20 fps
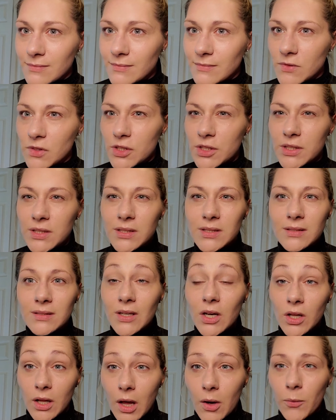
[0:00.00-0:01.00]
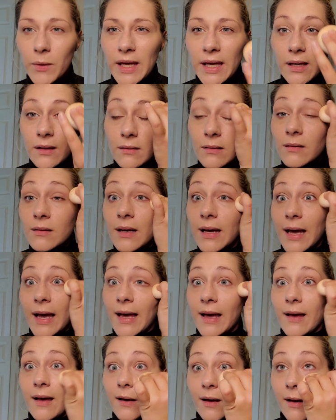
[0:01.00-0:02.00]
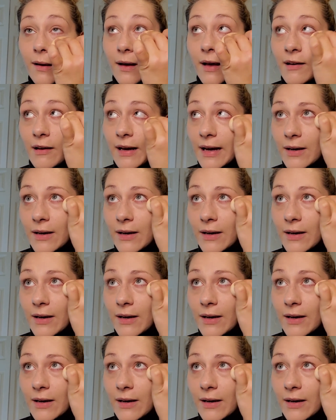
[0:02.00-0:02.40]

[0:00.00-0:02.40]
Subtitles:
just glowy. I